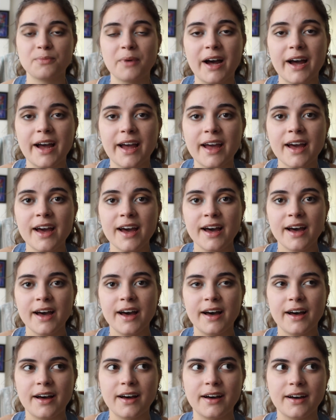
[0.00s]
by
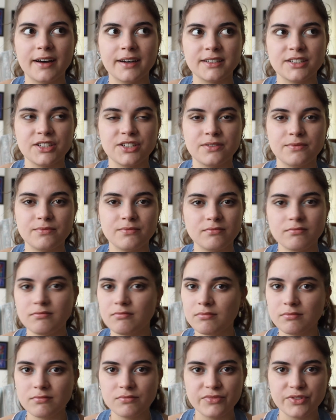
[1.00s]
a
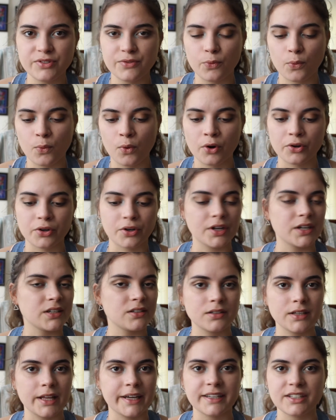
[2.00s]

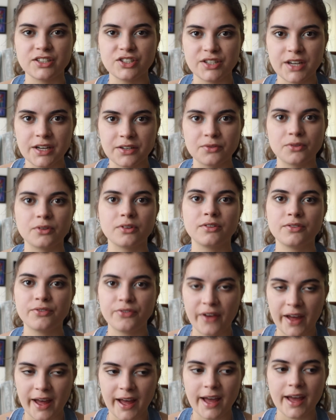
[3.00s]
warrior, like General
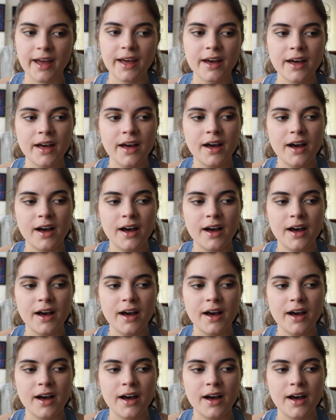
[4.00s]
Faye,